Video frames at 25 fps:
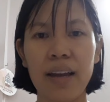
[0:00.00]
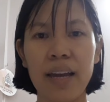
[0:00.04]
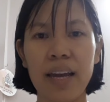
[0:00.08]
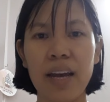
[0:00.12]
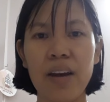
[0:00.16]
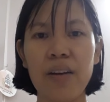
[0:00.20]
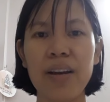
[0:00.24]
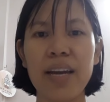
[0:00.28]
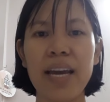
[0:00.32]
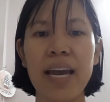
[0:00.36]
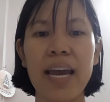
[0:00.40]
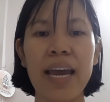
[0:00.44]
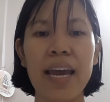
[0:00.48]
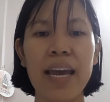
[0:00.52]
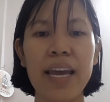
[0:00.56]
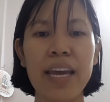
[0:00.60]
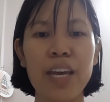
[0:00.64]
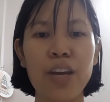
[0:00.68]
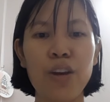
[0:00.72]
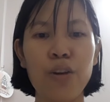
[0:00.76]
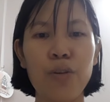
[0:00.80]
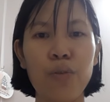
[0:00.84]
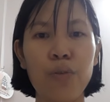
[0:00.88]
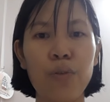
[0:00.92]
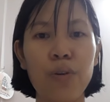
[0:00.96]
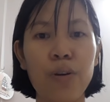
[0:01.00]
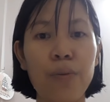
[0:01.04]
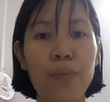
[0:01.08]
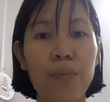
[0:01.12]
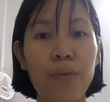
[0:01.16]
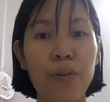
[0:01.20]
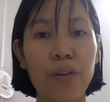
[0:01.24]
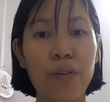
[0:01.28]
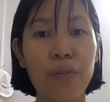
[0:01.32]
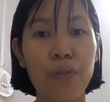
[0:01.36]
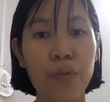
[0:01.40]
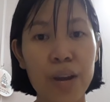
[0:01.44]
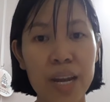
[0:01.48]
Okay, you
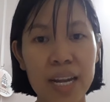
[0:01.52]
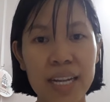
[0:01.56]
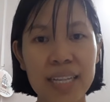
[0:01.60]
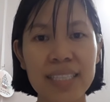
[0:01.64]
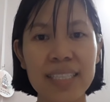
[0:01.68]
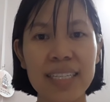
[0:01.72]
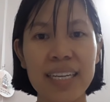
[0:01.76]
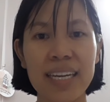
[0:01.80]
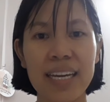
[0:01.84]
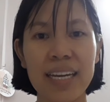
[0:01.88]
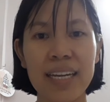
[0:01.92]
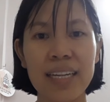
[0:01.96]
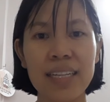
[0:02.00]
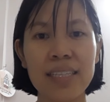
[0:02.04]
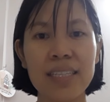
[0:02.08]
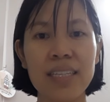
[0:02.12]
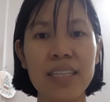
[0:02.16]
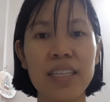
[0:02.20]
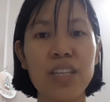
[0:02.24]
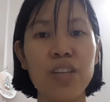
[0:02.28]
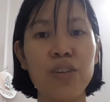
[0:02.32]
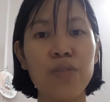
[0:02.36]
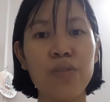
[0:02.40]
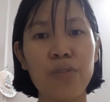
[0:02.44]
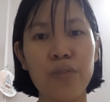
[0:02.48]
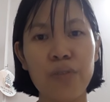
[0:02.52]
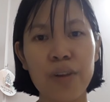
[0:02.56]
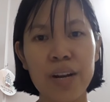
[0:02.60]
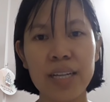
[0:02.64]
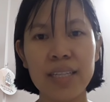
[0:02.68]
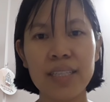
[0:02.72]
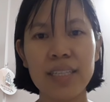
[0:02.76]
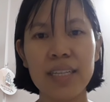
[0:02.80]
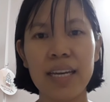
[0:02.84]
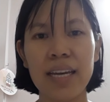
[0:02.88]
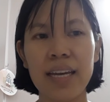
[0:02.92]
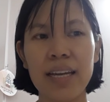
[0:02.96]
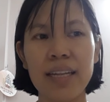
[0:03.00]
grind
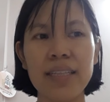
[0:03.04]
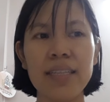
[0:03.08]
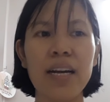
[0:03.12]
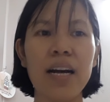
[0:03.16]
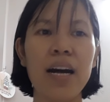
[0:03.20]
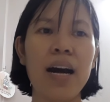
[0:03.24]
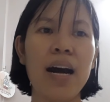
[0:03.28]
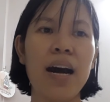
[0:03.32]
it.